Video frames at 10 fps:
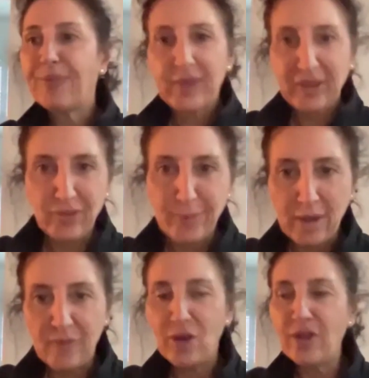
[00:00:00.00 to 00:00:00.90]
is the
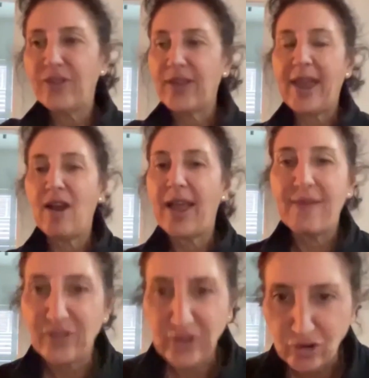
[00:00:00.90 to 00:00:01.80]
metaverse, and I have
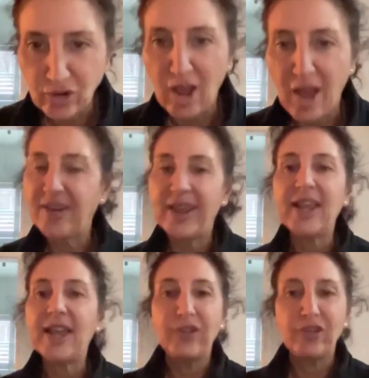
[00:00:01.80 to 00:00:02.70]
a digital
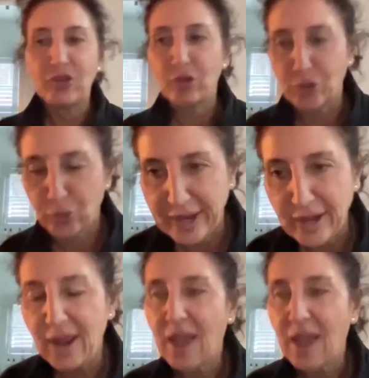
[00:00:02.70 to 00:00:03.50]
ID, a digital twin.